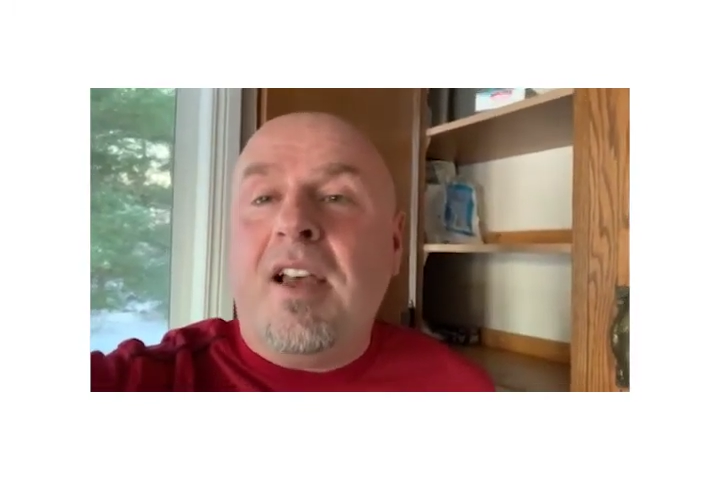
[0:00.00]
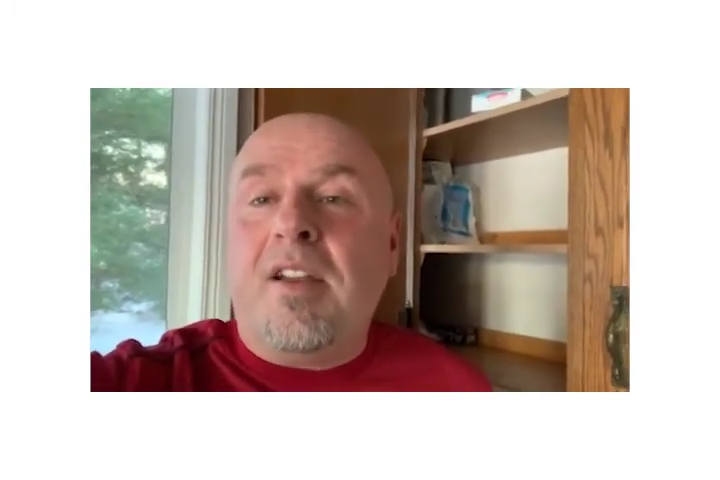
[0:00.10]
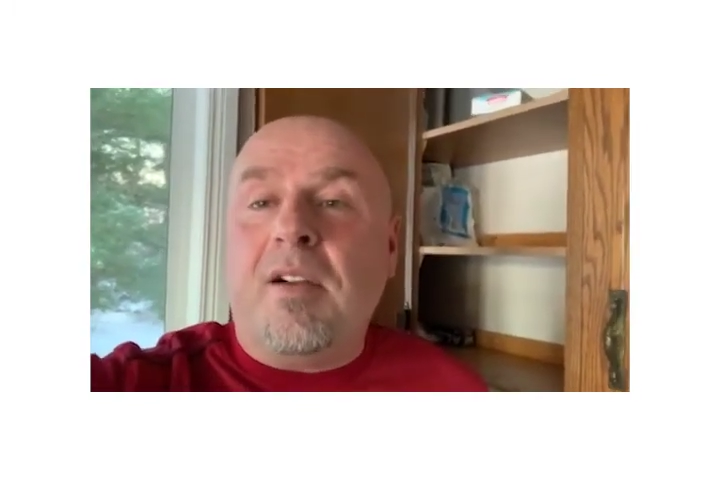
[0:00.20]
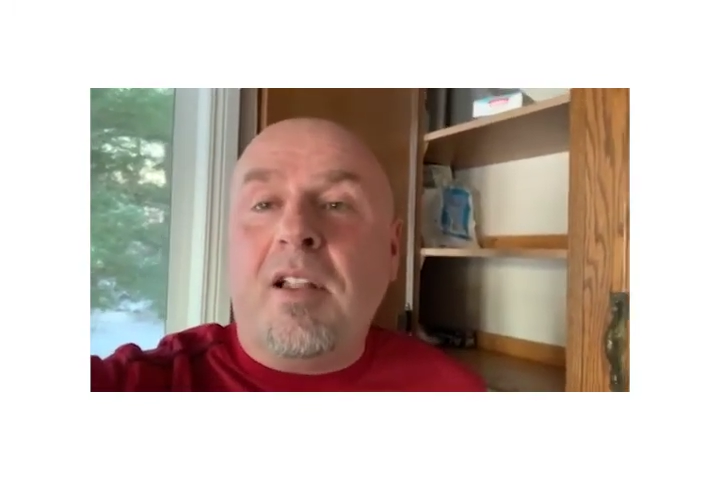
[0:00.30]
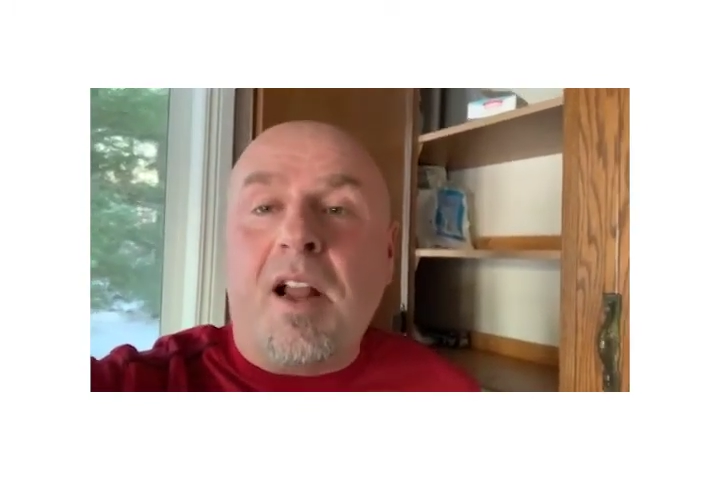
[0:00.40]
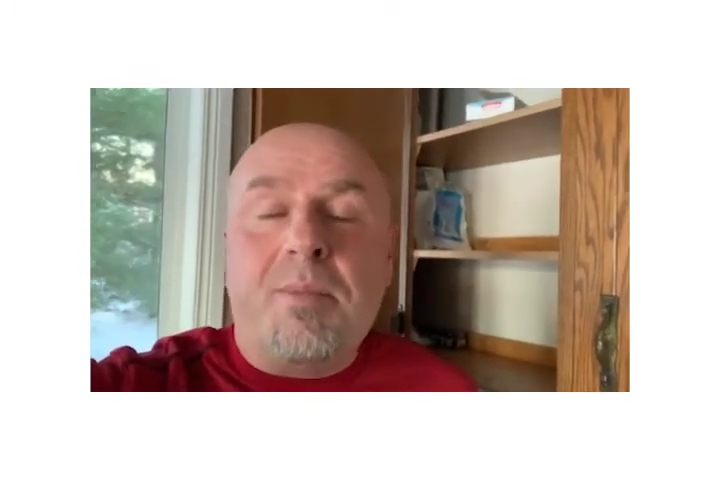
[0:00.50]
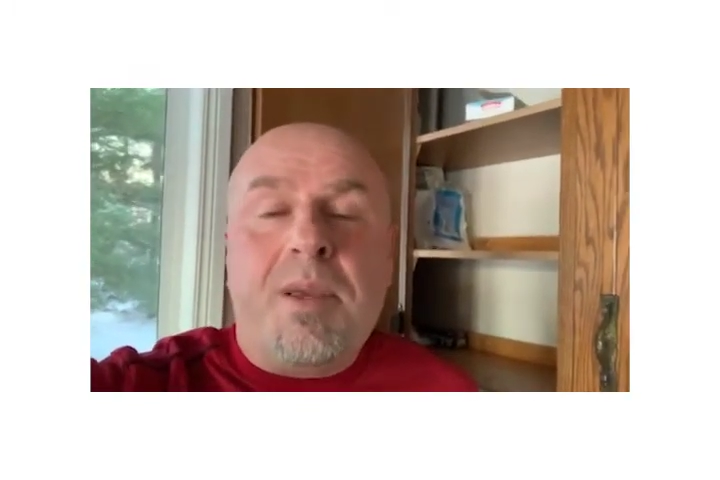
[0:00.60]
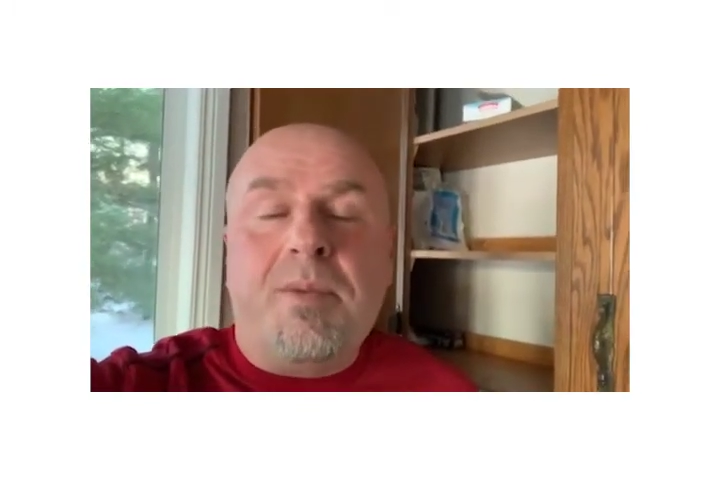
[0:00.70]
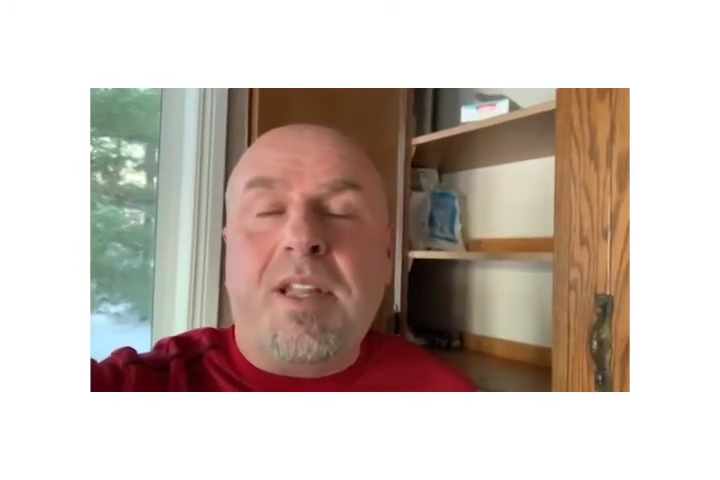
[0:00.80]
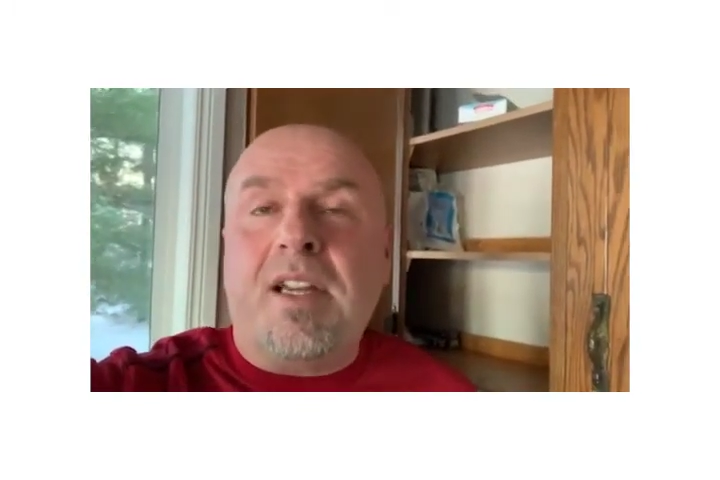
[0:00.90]
there are a lot of
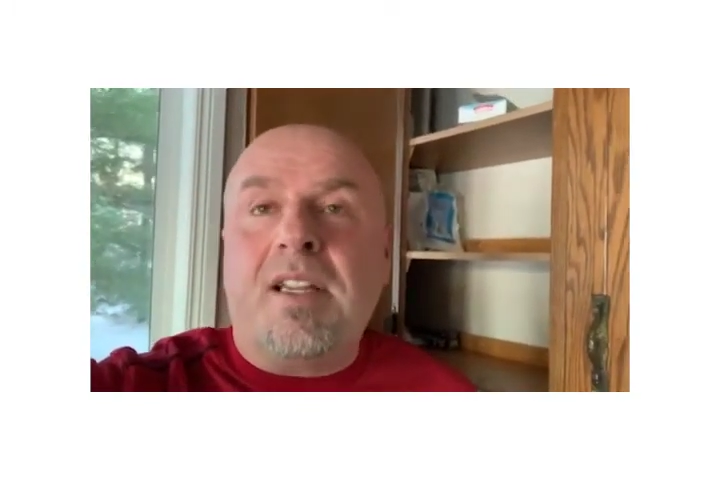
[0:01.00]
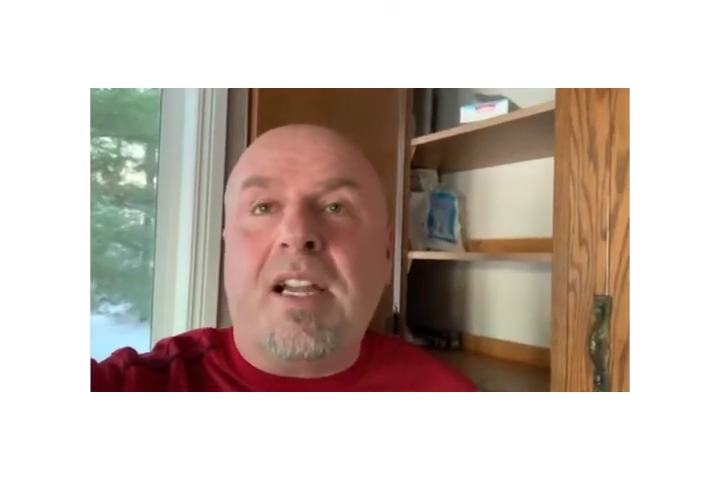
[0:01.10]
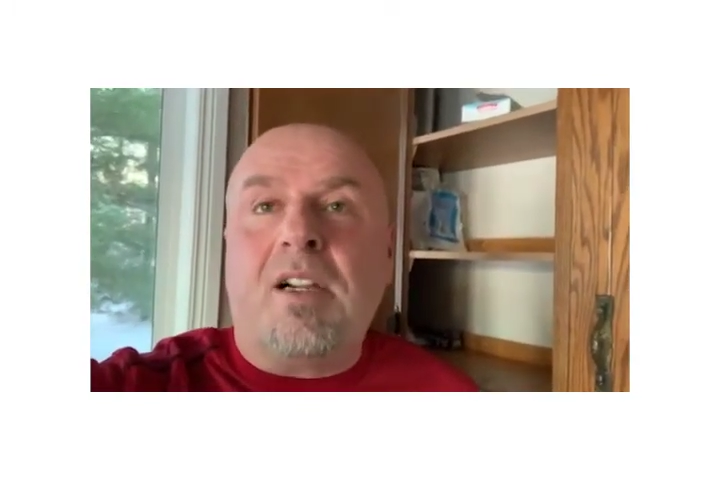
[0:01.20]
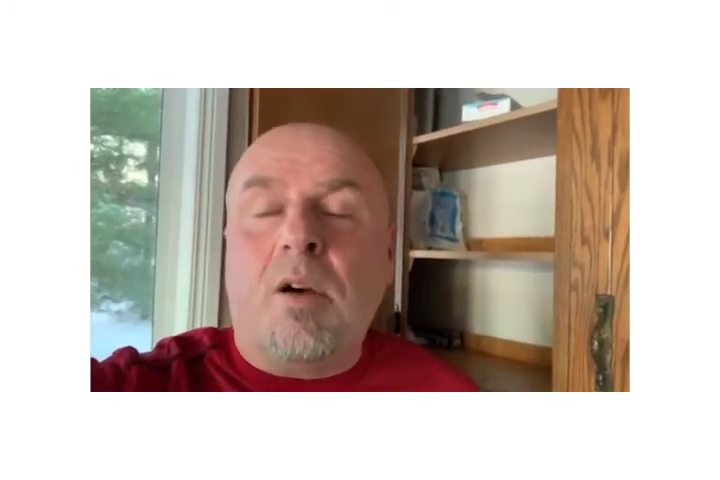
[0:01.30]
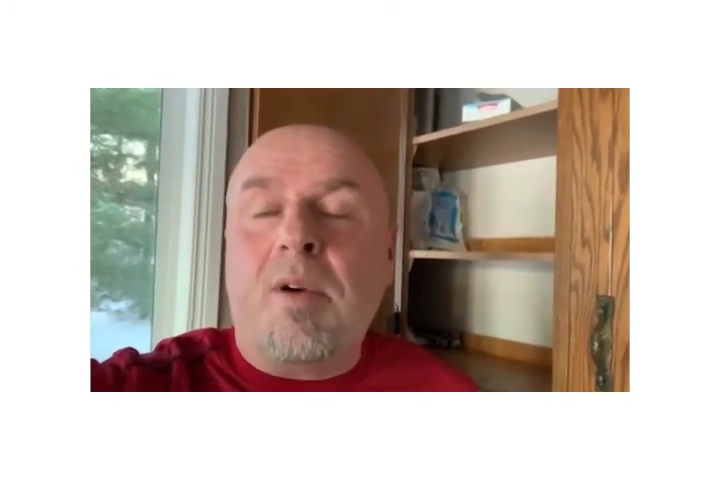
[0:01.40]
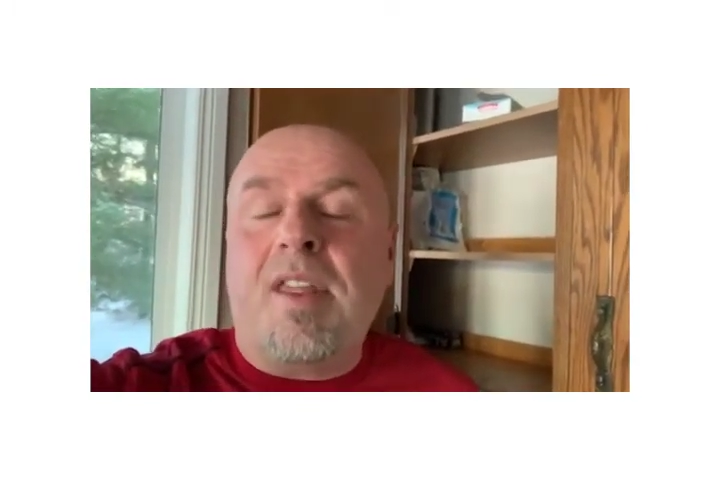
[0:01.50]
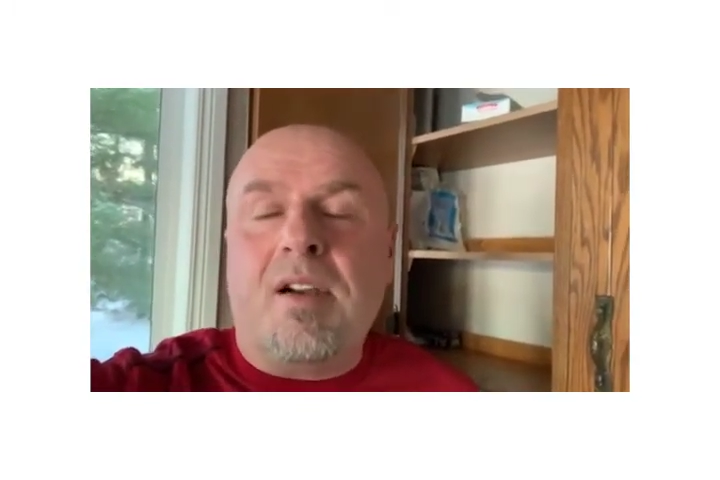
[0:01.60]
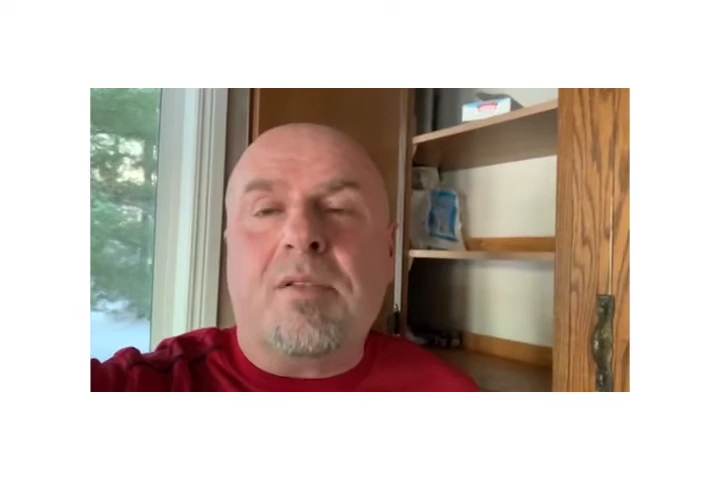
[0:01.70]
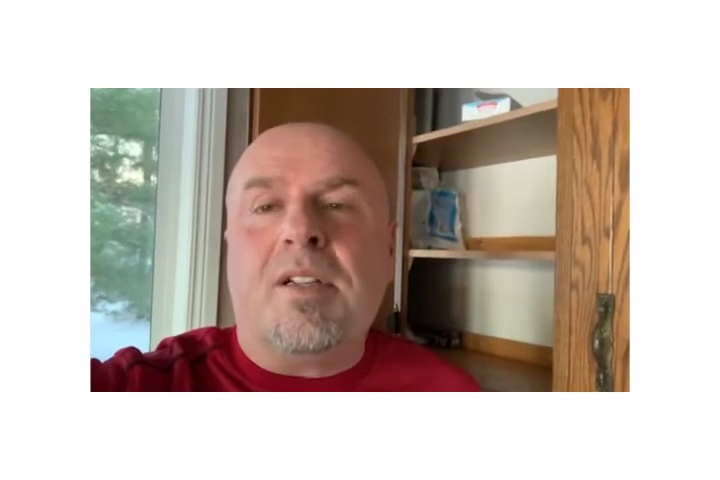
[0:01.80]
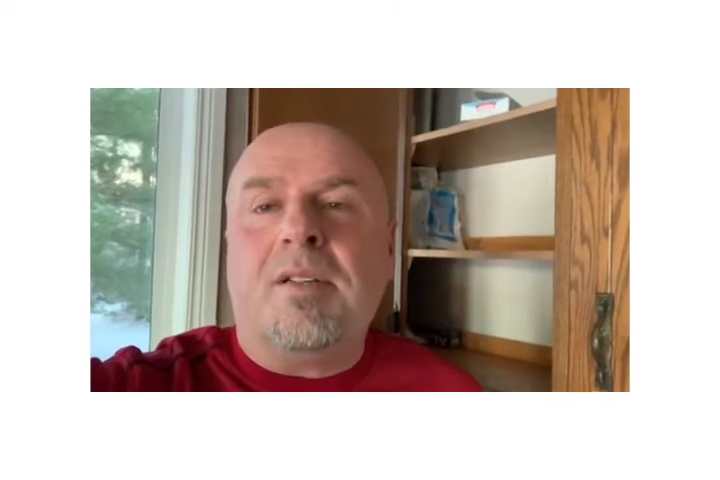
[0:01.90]
people that go without,